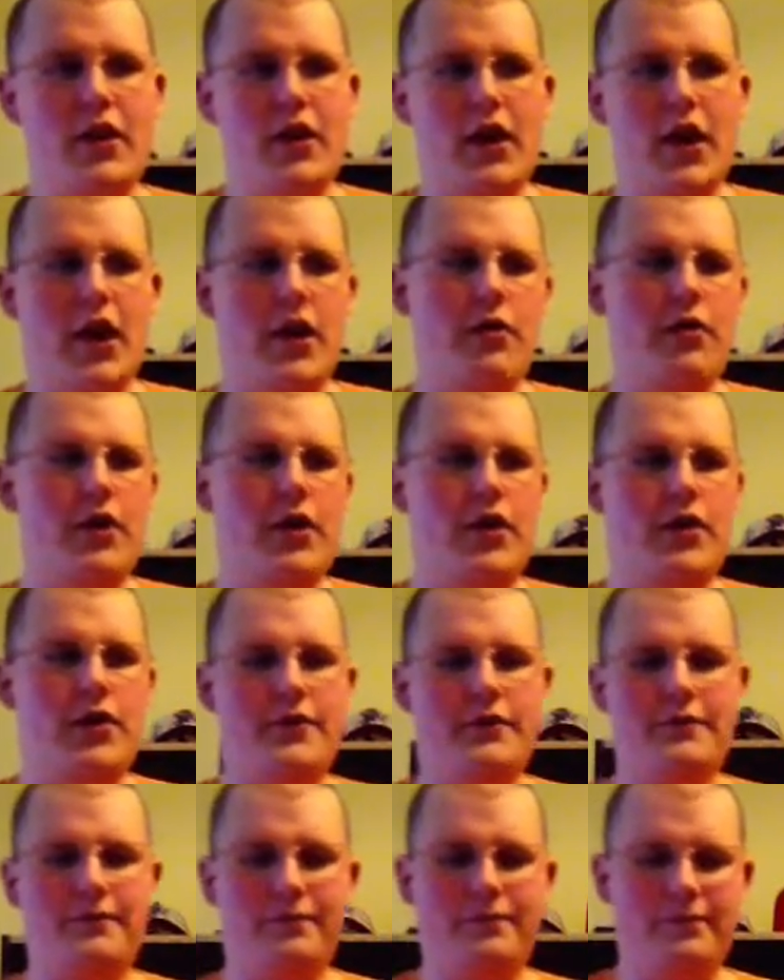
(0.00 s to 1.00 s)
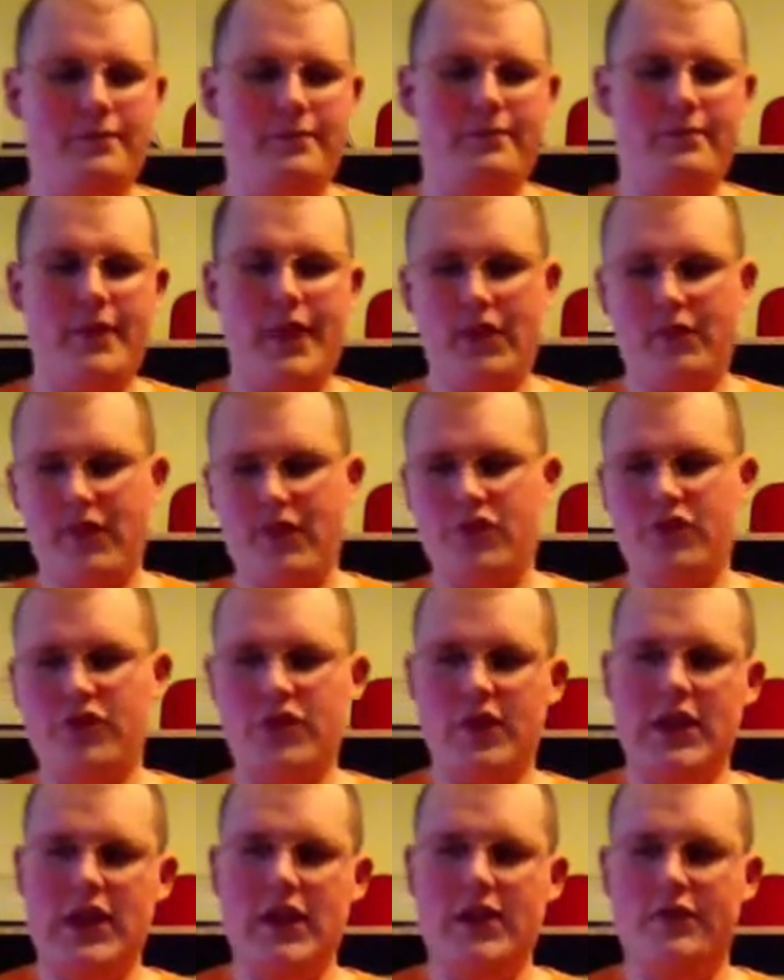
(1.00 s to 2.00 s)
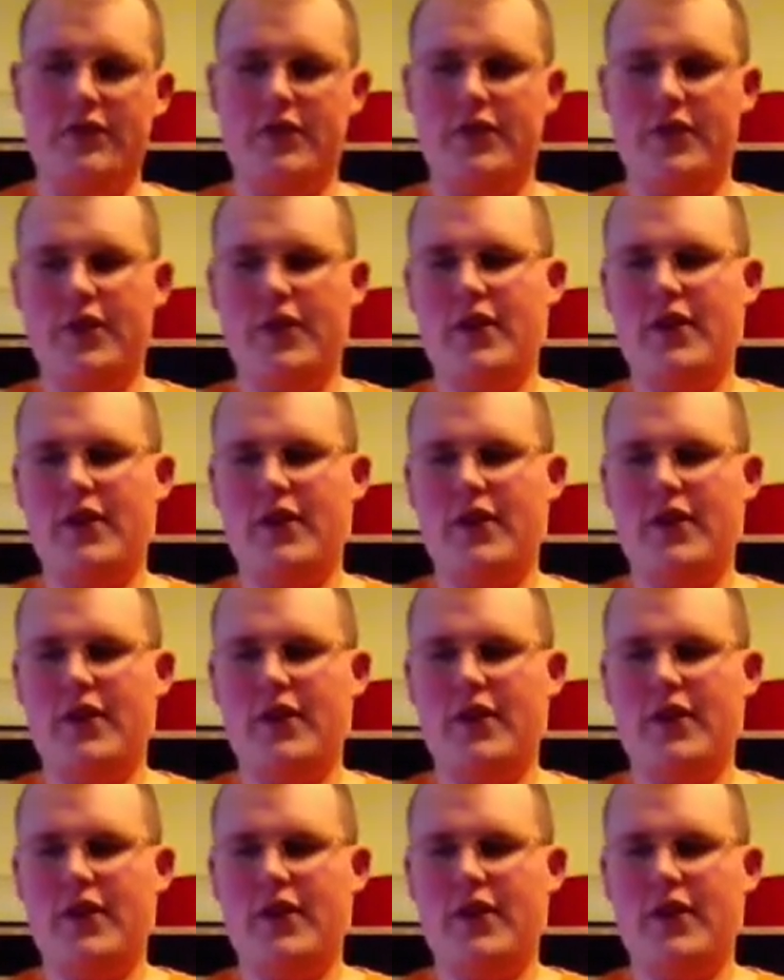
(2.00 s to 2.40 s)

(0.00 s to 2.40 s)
Anyway, they eventually leave,